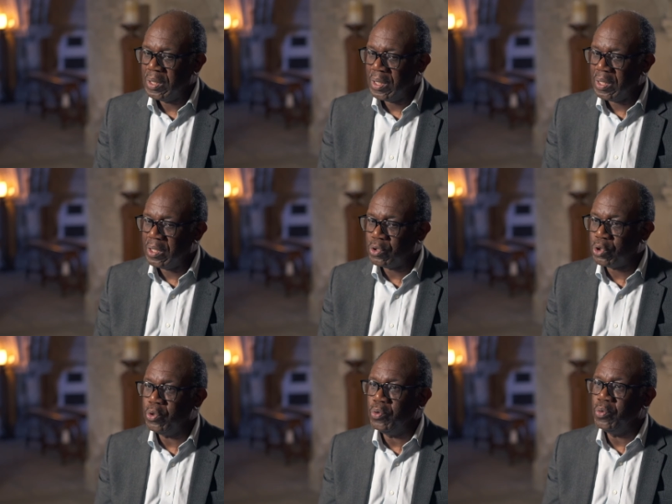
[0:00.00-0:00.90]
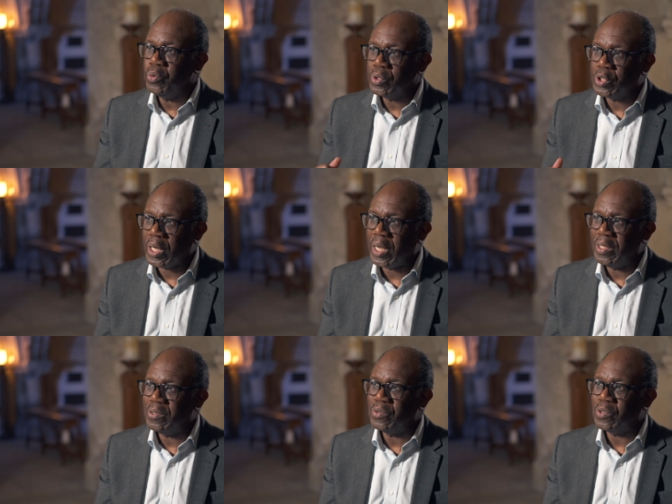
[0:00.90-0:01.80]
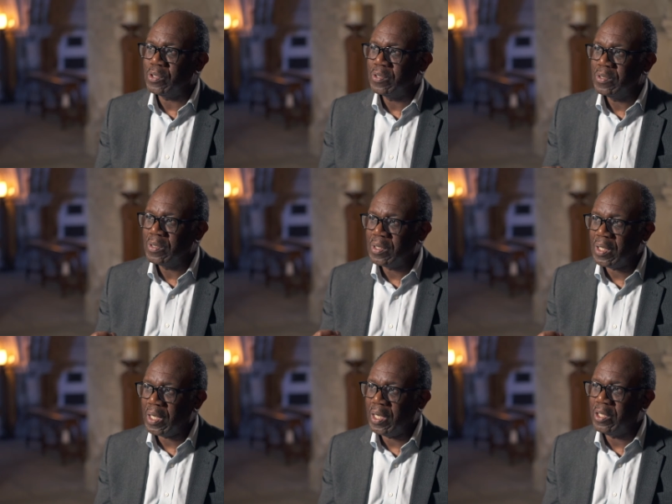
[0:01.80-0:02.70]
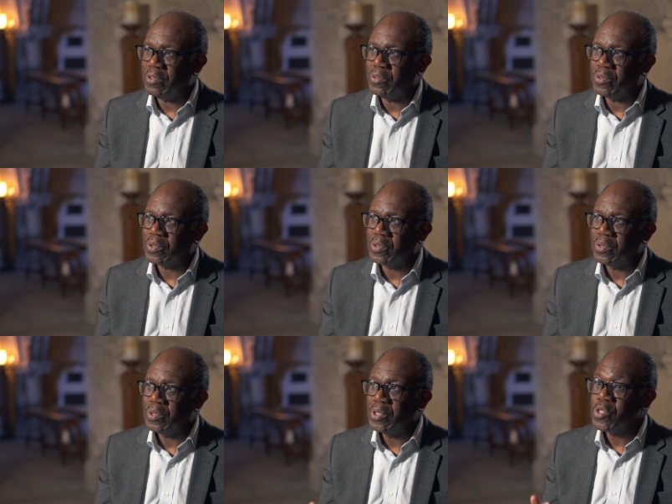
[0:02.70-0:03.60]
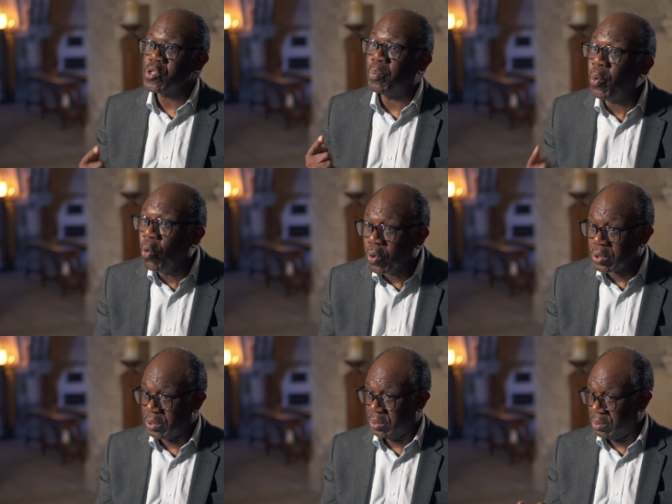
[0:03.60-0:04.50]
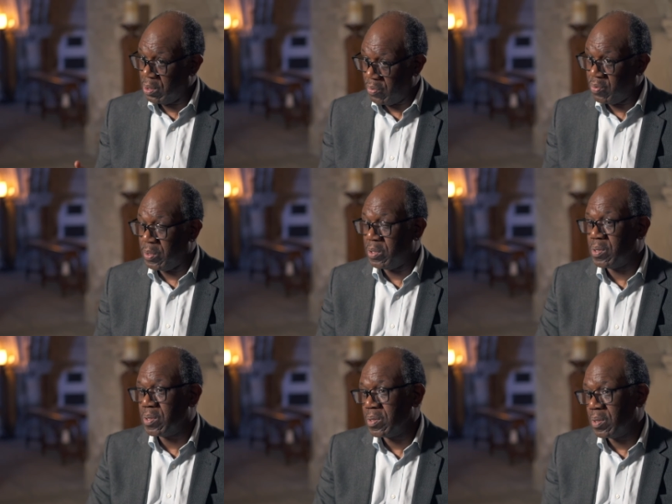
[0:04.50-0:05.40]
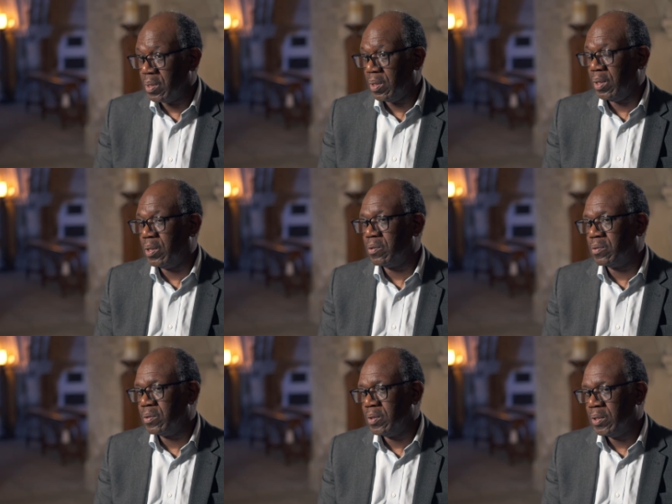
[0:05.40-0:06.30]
uh, to challenge and support governments in